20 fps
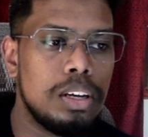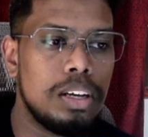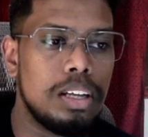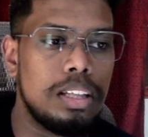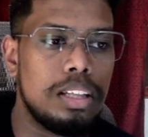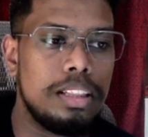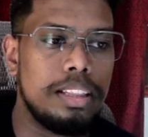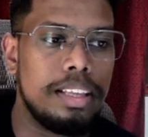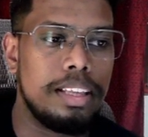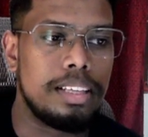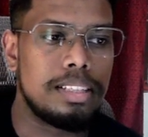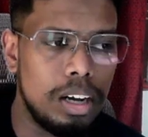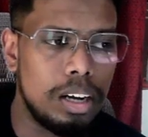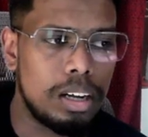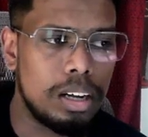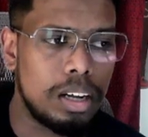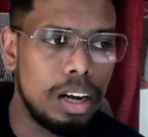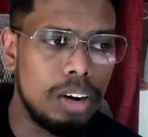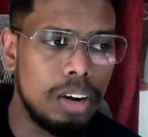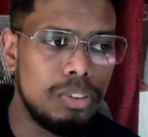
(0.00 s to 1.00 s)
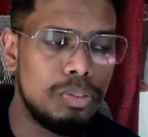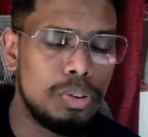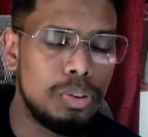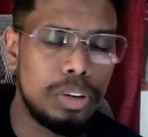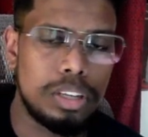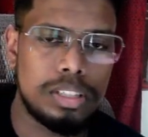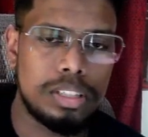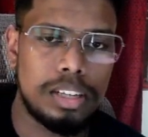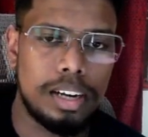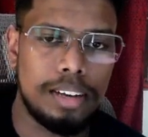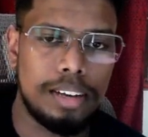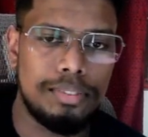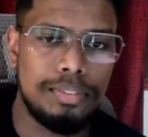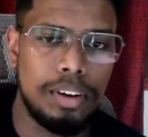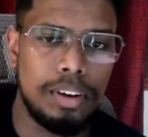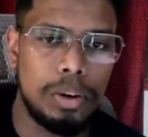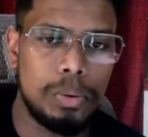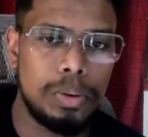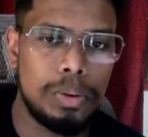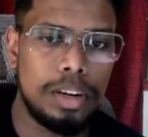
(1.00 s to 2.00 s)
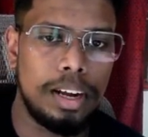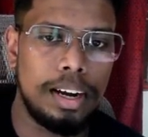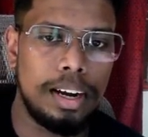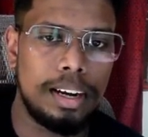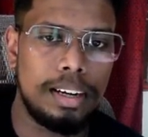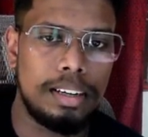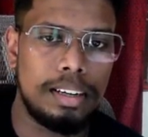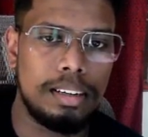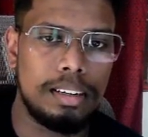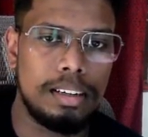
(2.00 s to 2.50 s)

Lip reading: this cow footage that I found and